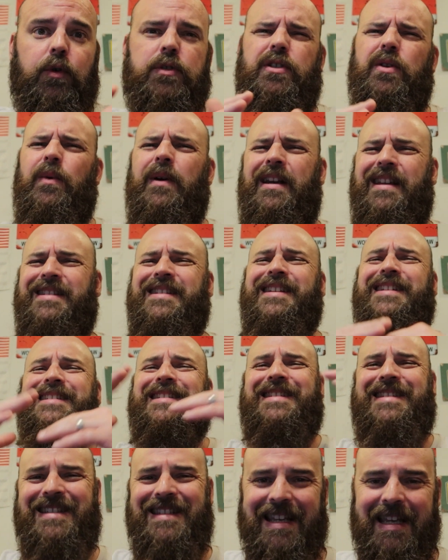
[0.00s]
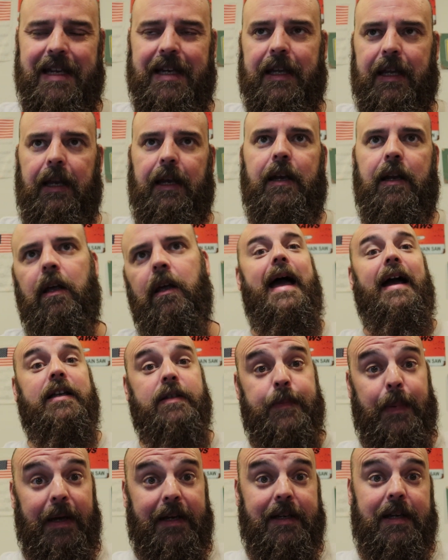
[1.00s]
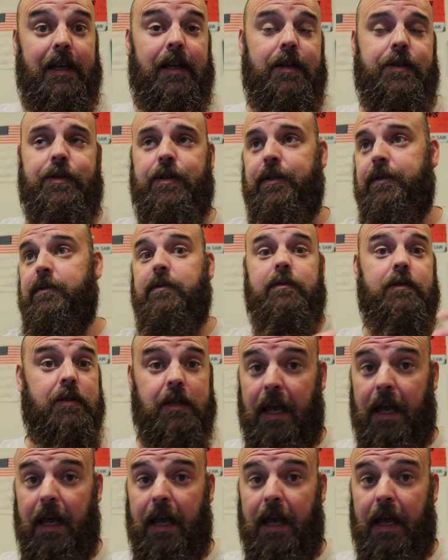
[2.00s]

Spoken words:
So it has exceeded expectations,